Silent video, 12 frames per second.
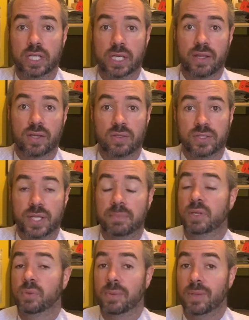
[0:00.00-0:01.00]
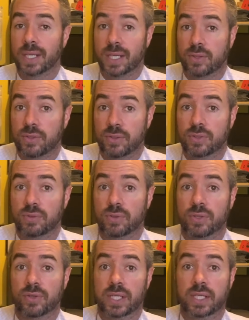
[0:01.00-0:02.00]
another concept, and we might get through 2 or
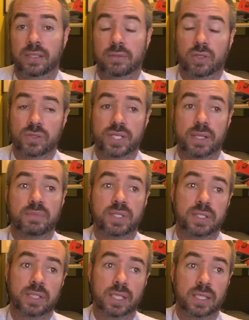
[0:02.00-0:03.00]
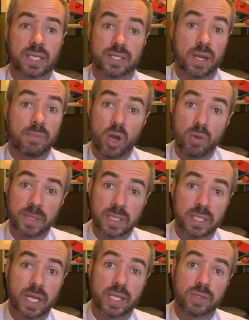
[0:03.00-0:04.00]
3 concepts in a lesson. I'm hoping
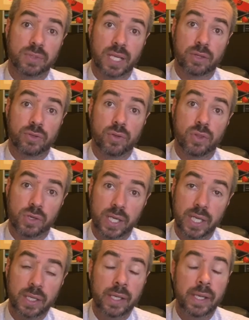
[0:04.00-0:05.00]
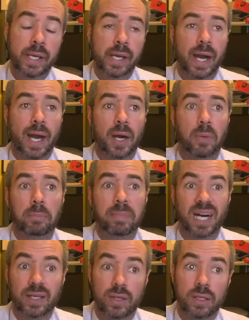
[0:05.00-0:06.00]
today you'll get through 3,
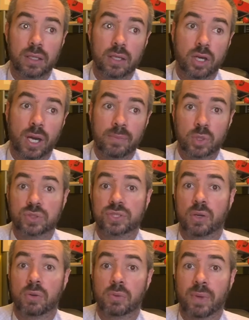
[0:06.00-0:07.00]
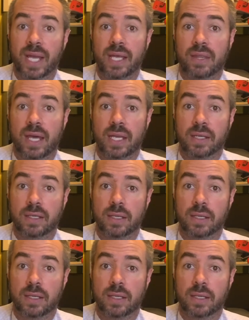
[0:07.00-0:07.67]
but I'm also aware that